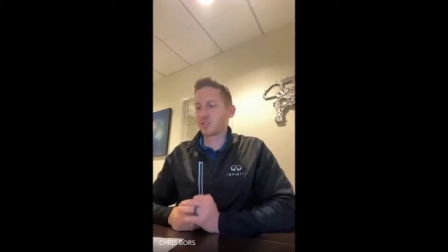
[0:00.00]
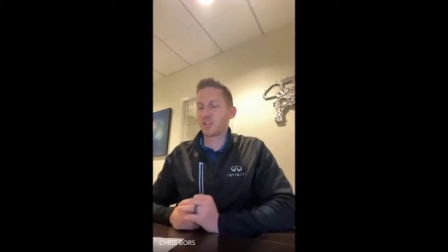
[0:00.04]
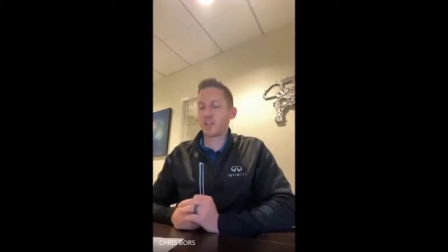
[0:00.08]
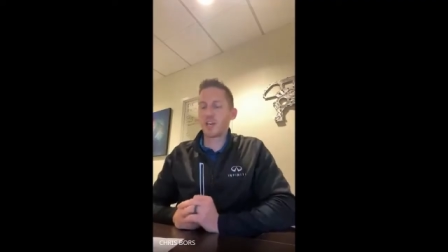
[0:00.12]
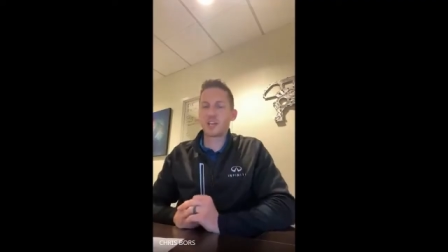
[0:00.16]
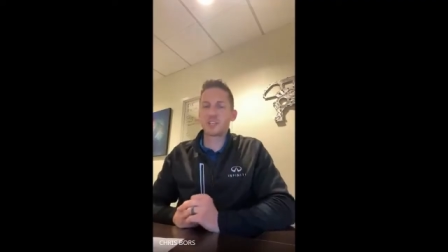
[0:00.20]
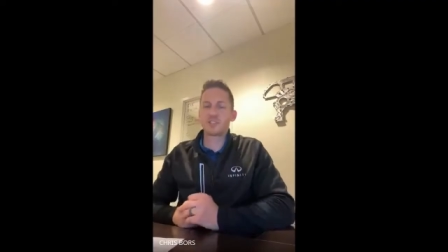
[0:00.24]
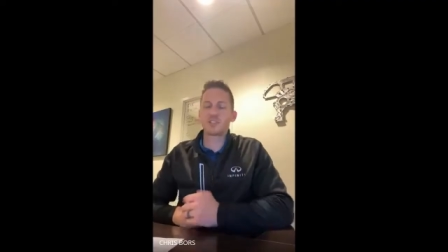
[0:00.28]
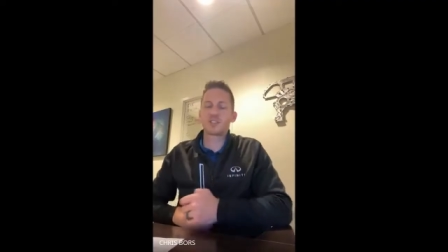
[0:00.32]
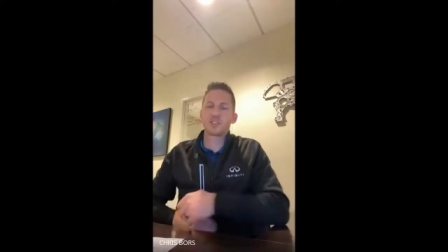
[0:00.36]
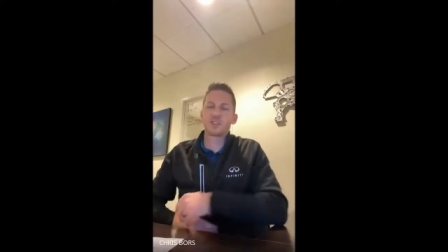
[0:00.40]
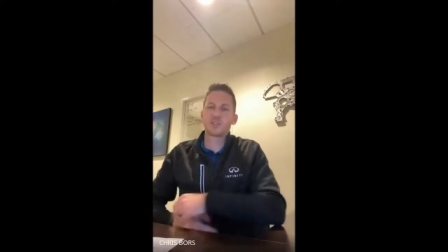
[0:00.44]

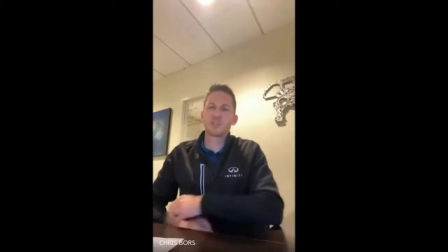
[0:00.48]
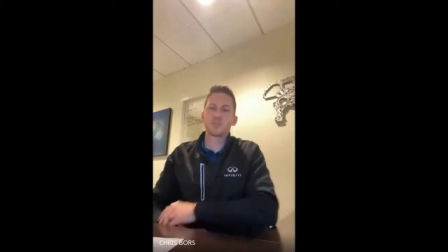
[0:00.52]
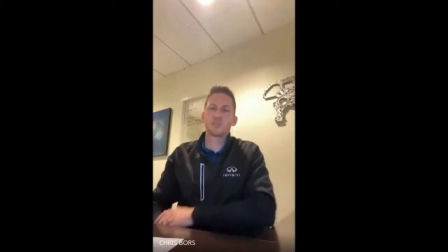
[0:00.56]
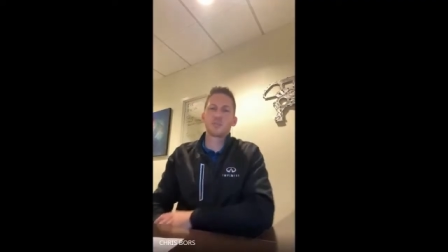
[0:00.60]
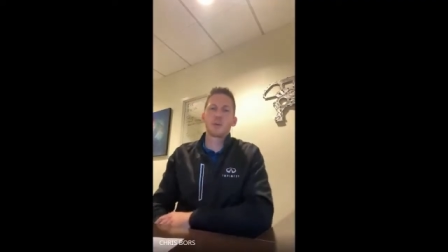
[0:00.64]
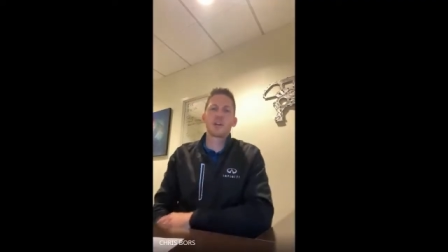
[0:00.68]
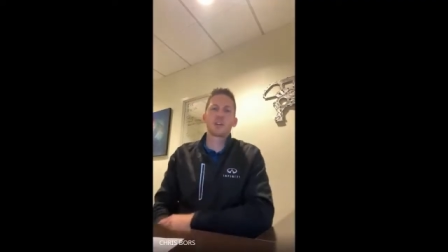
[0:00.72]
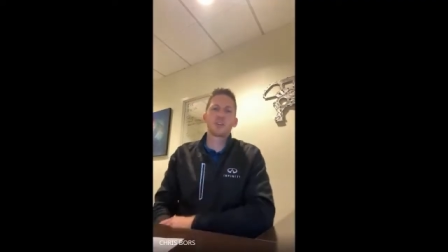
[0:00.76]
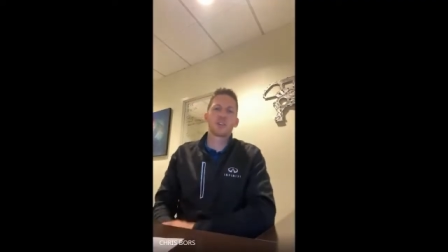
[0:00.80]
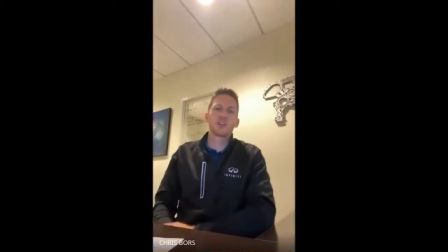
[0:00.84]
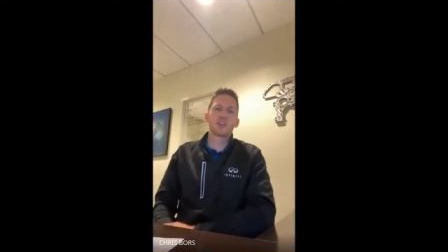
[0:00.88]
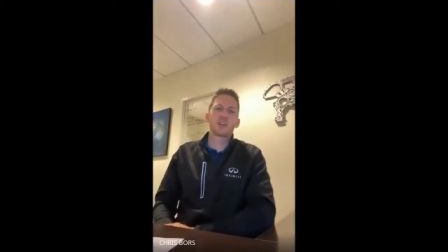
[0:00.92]
as a service
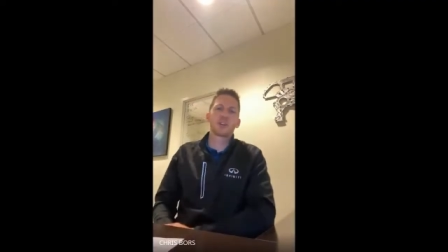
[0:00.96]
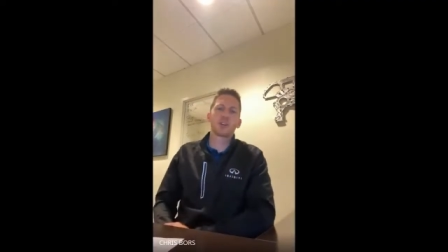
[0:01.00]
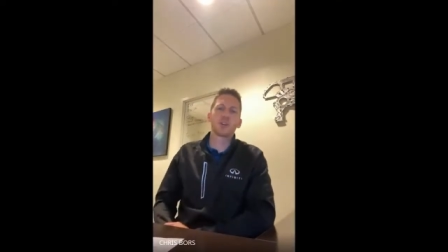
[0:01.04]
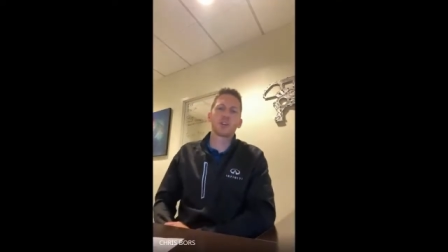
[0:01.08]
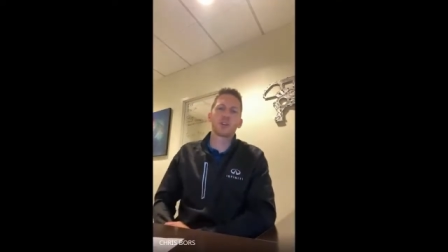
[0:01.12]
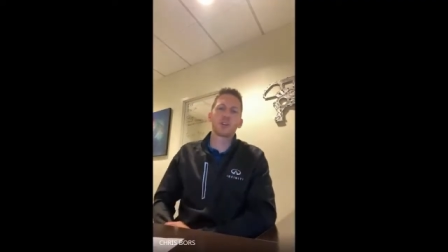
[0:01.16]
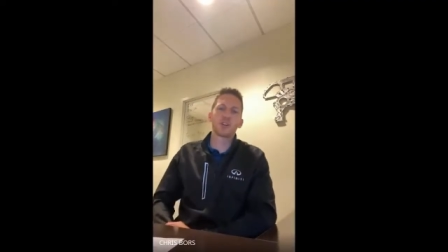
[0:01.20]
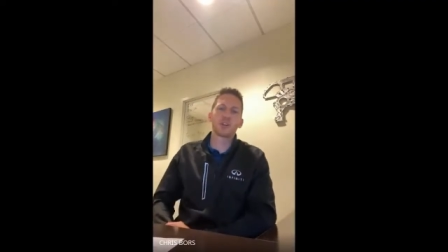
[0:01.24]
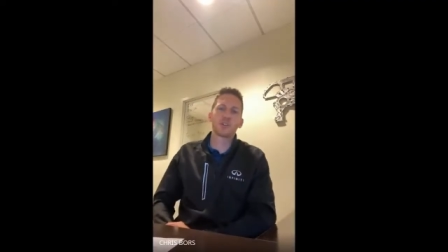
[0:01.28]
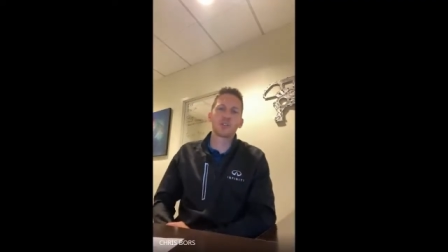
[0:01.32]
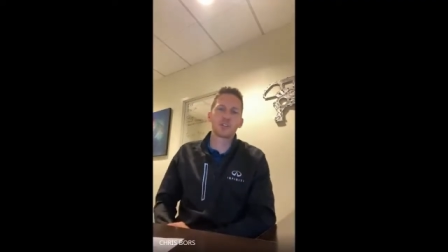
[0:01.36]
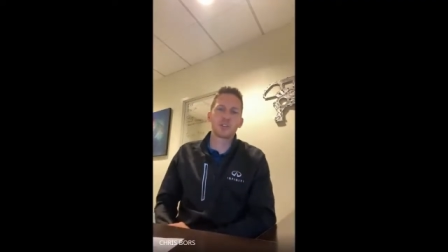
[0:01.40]
manager at a car
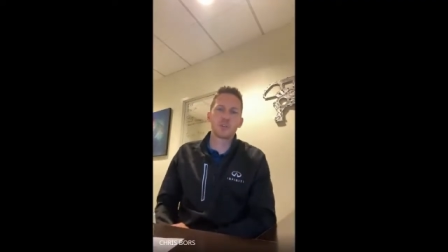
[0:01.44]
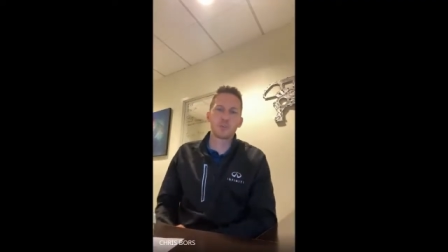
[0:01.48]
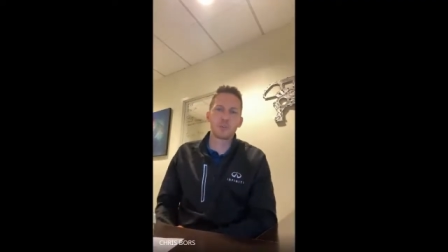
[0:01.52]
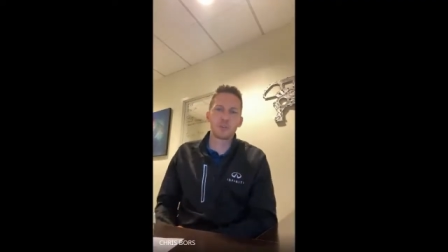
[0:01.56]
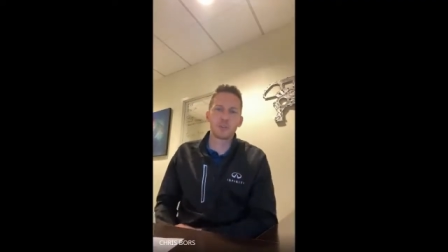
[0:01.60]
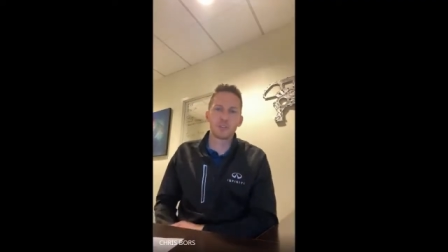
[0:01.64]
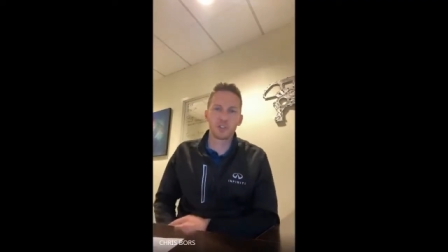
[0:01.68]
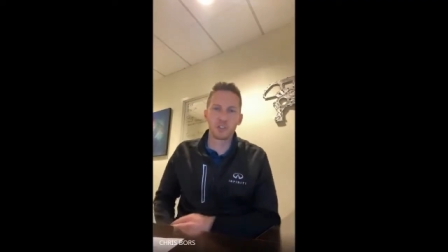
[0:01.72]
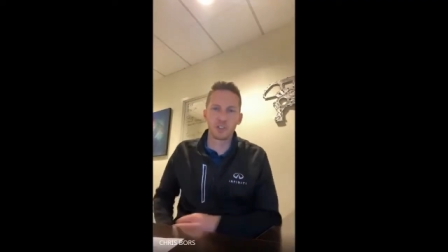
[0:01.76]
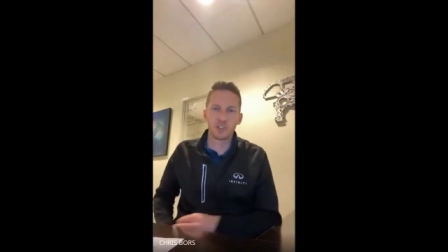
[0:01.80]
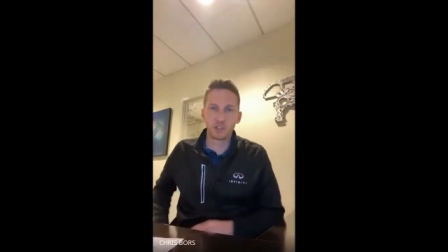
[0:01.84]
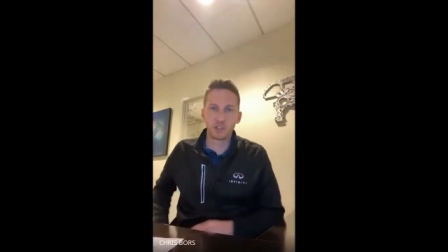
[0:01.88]
dealership,
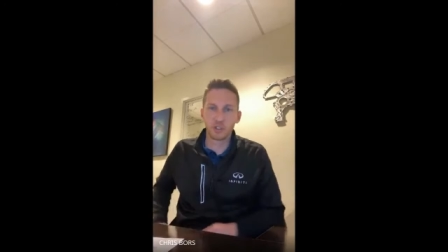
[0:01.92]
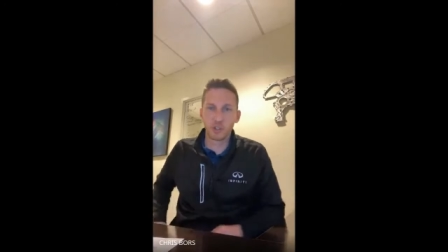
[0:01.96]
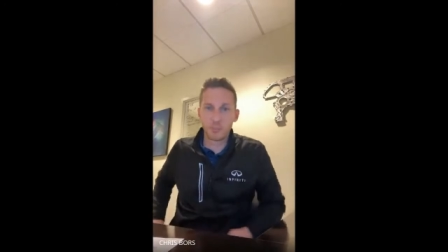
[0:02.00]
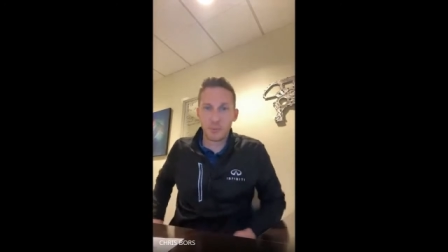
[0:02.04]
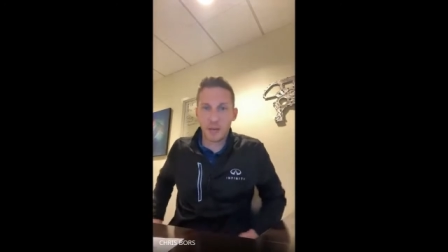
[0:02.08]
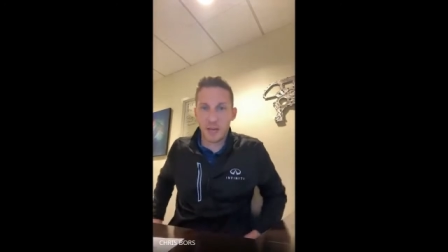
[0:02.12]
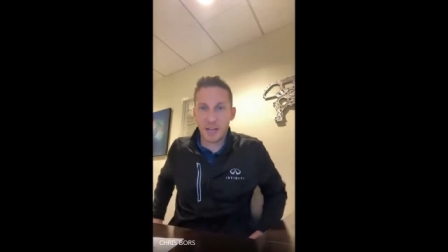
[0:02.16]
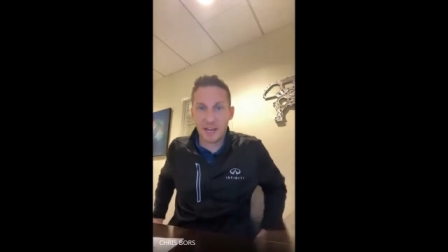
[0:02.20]
there's literally about